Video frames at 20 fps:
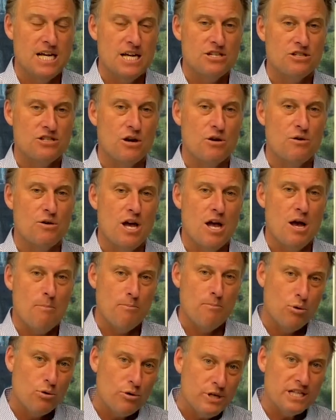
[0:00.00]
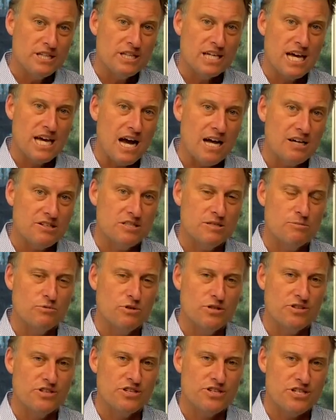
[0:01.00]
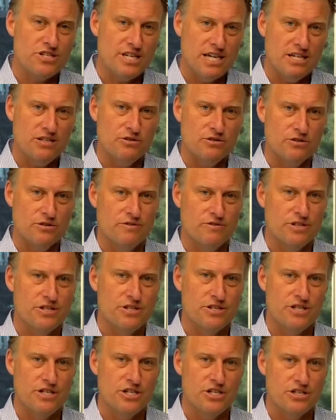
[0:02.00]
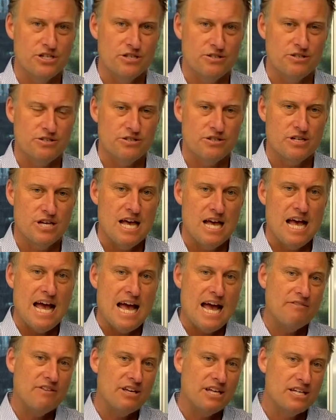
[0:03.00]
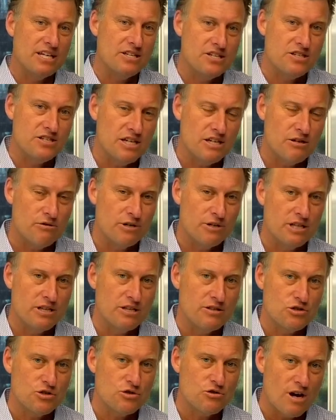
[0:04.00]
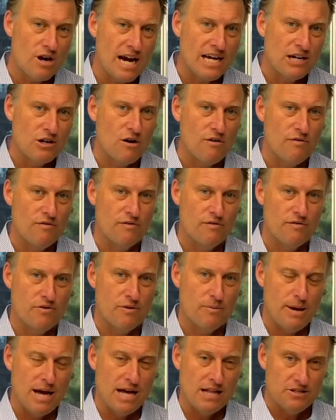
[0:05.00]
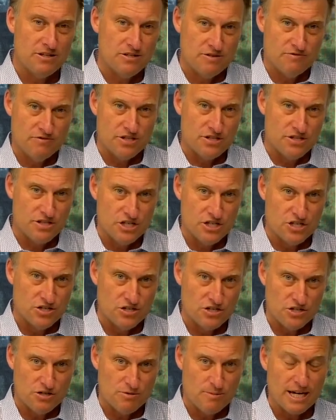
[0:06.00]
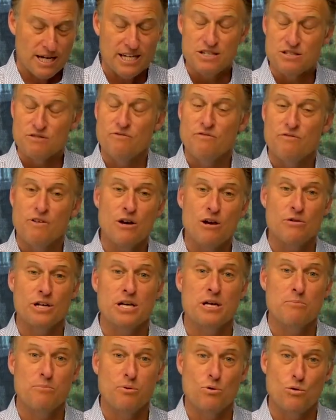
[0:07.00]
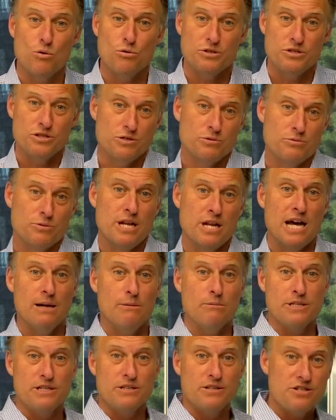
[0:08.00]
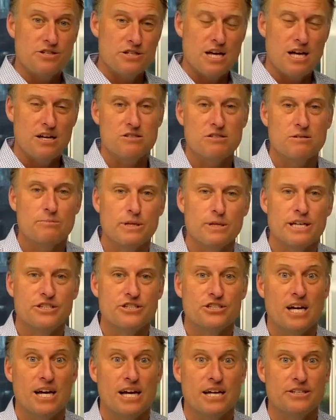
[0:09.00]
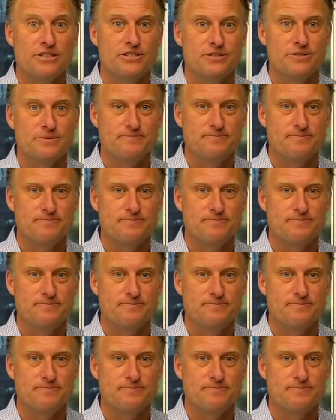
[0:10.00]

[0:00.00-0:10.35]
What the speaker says: So putting the customer at the centre of the decisions and then considering the trade-off of the balance of decisions you make is very important to enabling this customer-led change.